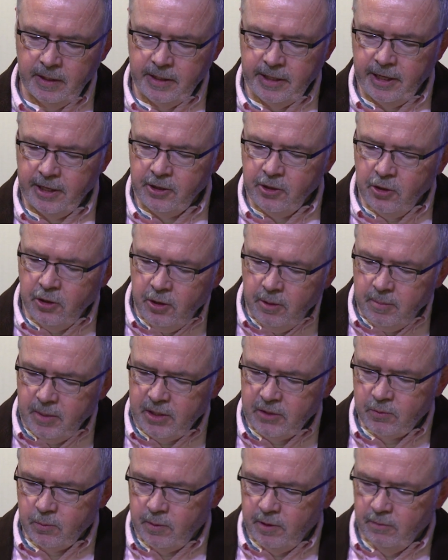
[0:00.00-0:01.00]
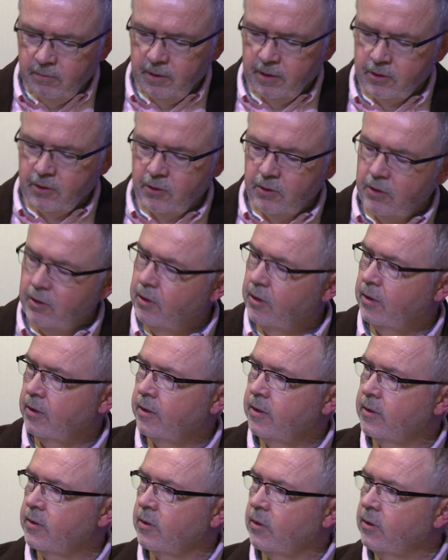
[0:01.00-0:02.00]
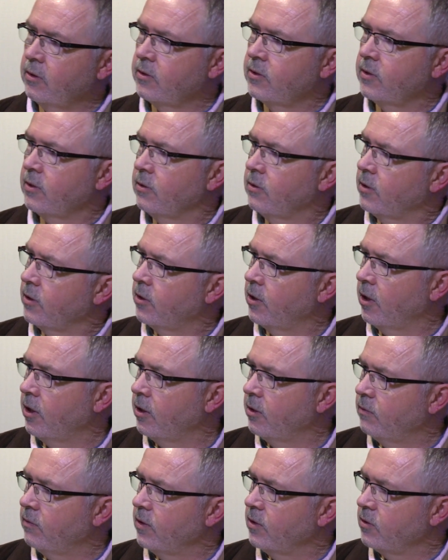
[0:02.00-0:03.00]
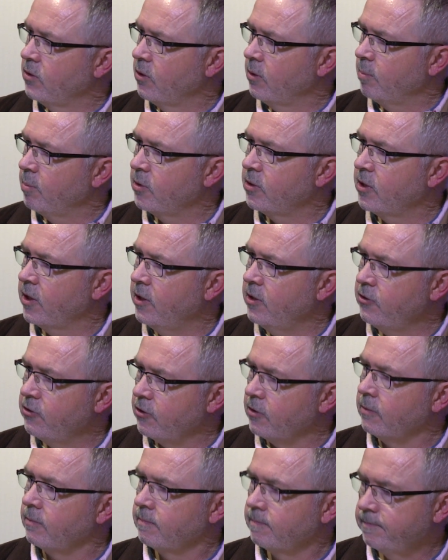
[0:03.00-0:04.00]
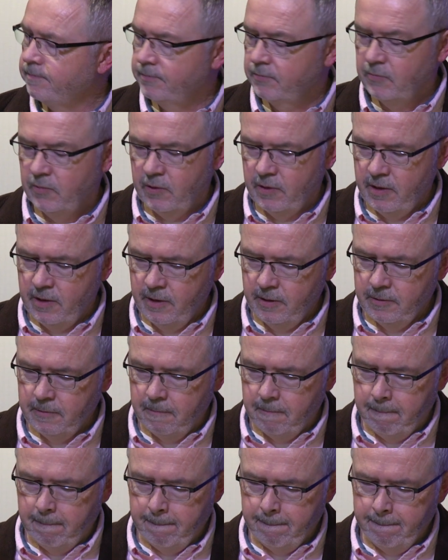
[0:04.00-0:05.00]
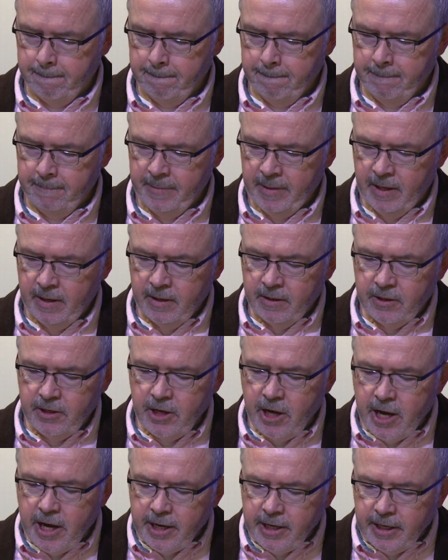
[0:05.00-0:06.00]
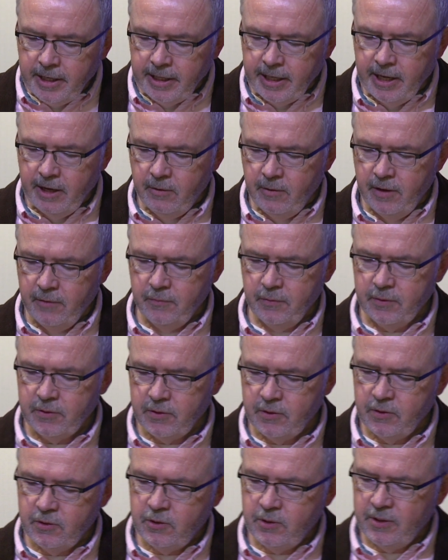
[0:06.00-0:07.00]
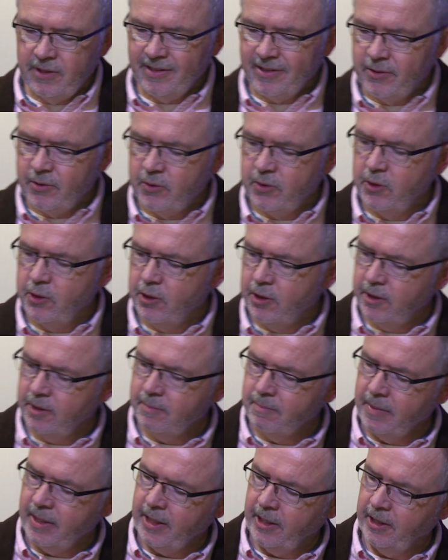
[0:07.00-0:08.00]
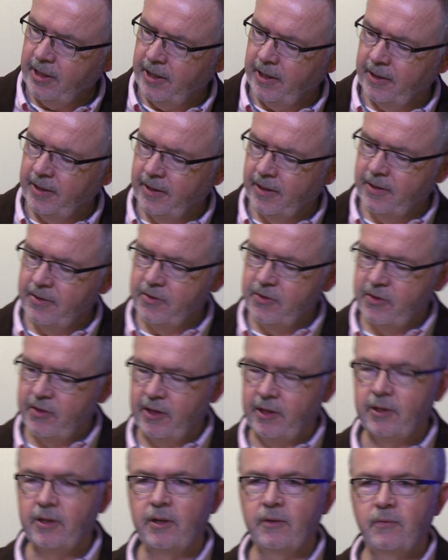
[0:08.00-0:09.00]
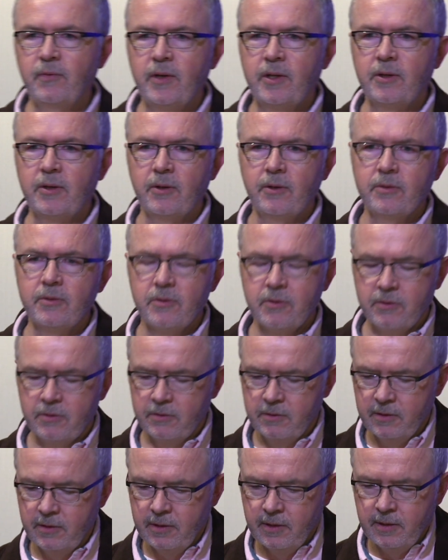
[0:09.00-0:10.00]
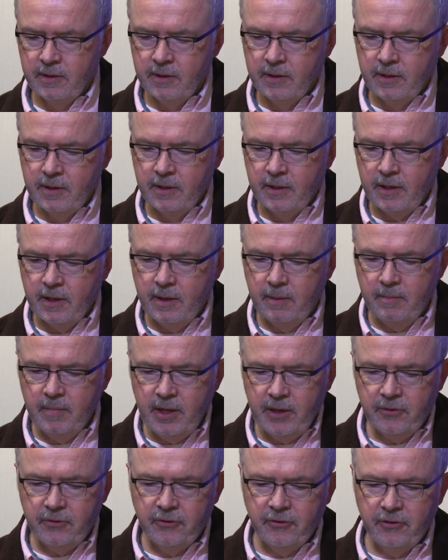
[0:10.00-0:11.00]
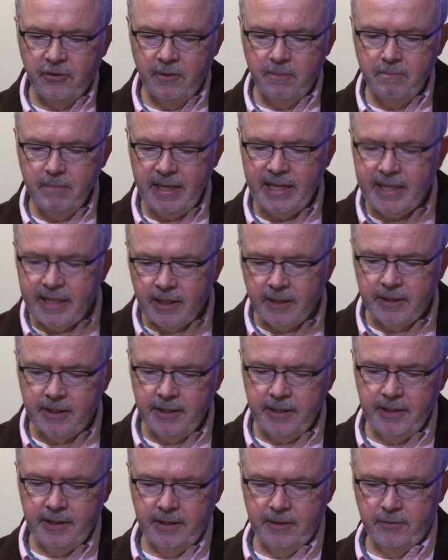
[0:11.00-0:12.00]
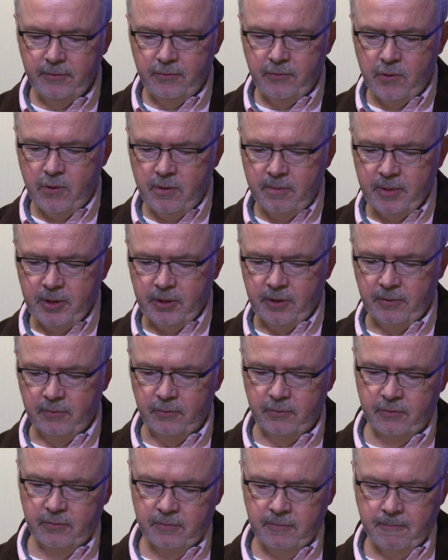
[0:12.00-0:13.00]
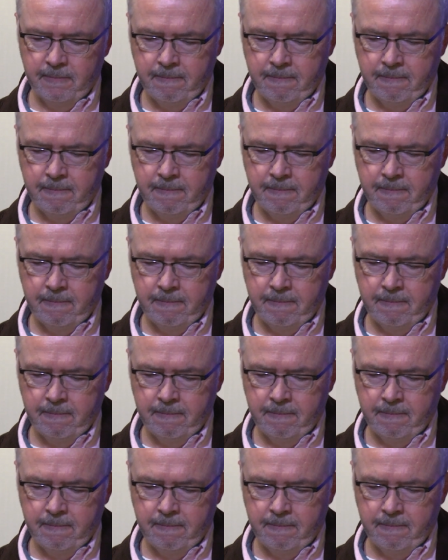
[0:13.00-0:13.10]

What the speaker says: Yet Hermes, we recall, is also the god of interpretation, right? Guiding our efforts to discern meaning and significance amidst the merely informative.